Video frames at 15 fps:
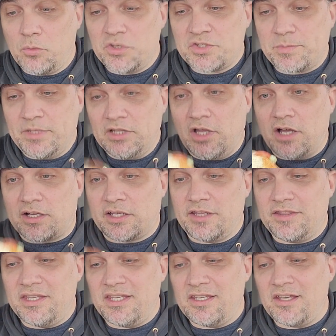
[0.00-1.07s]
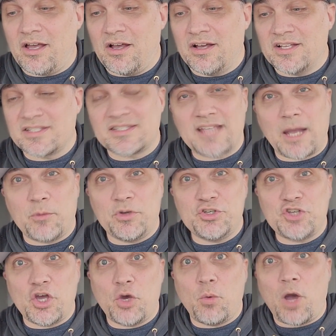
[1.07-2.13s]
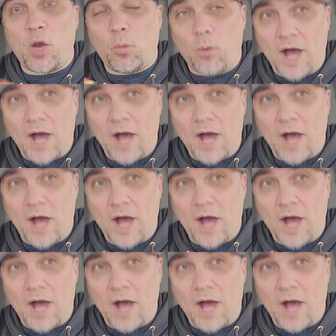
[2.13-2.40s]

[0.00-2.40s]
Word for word: Wish me luck. The Sourdough